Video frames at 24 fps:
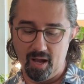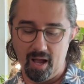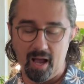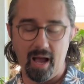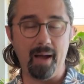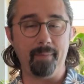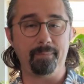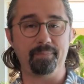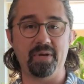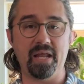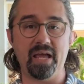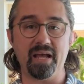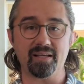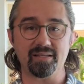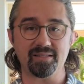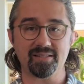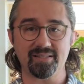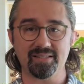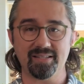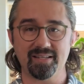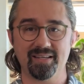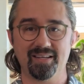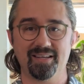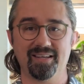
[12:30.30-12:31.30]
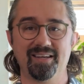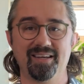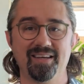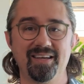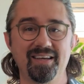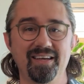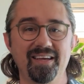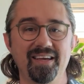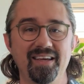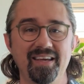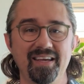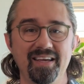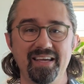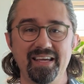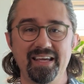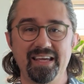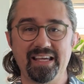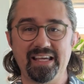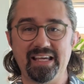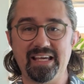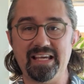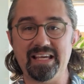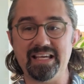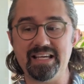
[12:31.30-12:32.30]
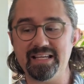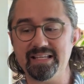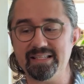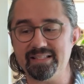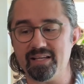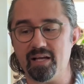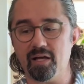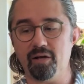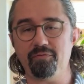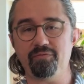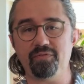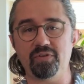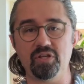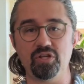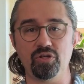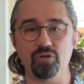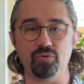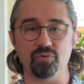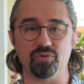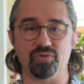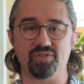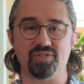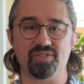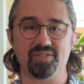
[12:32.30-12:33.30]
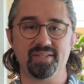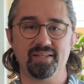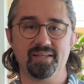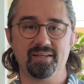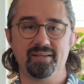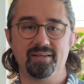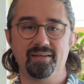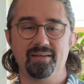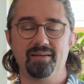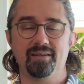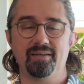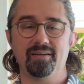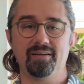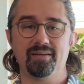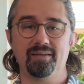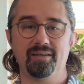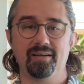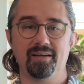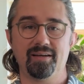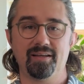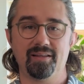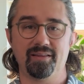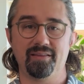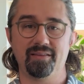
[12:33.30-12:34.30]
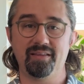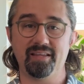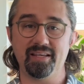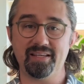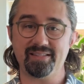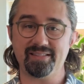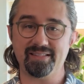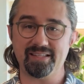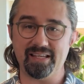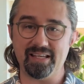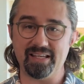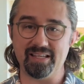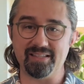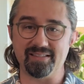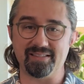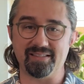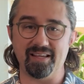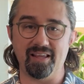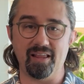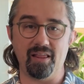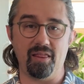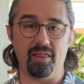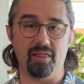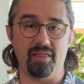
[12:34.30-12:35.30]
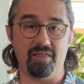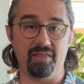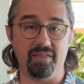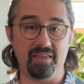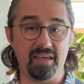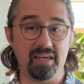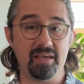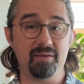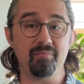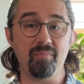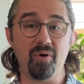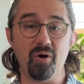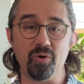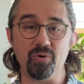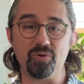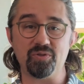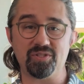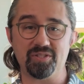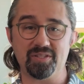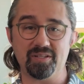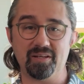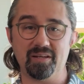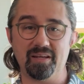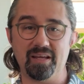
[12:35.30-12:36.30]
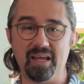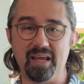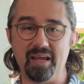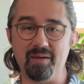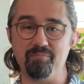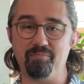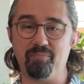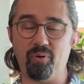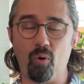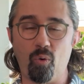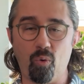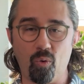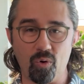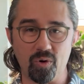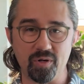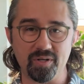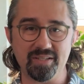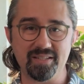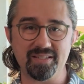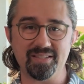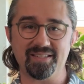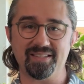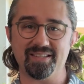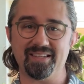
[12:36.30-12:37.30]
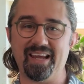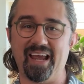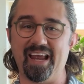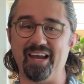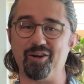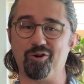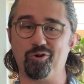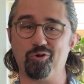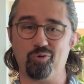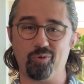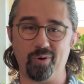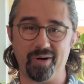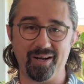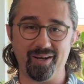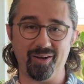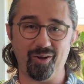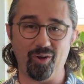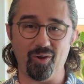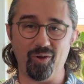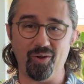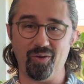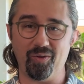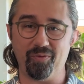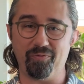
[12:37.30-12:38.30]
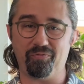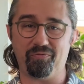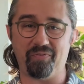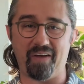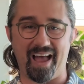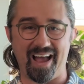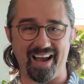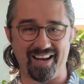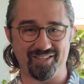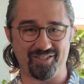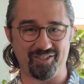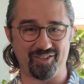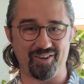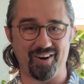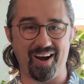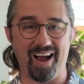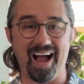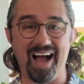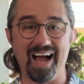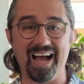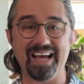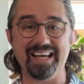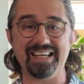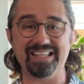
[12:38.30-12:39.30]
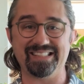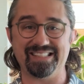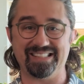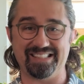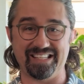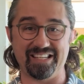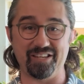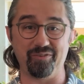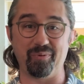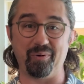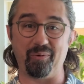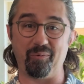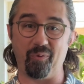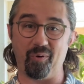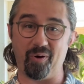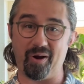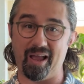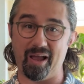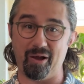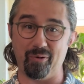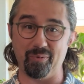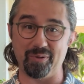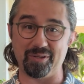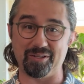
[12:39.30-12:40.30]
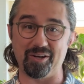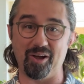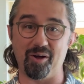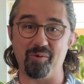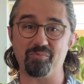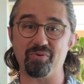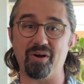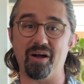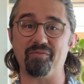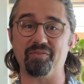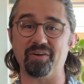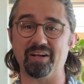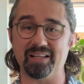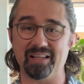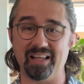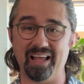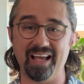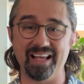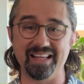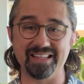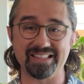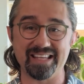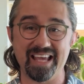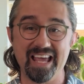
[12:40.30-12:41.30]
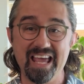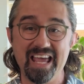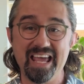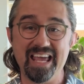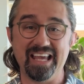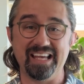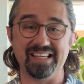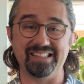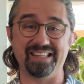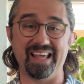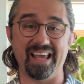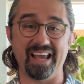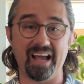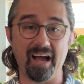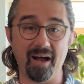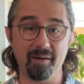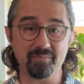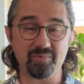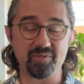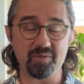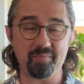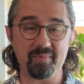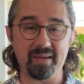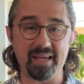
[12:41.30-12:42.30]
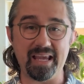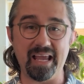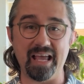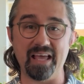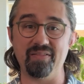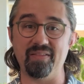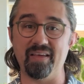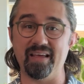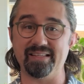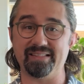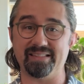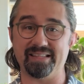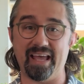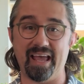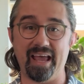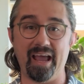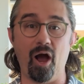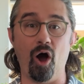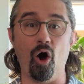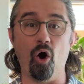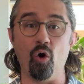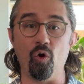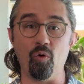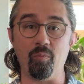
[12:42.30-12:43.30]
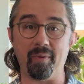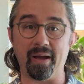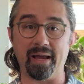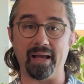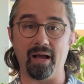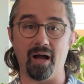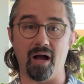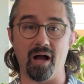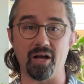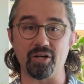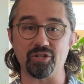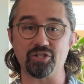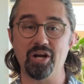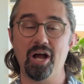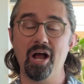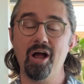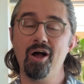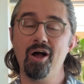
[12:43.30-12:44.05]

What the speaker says: Up next, ease of use. This is the most important and critical factor I see when working with nonprofit clients is they come to me and they say, oh my gosh,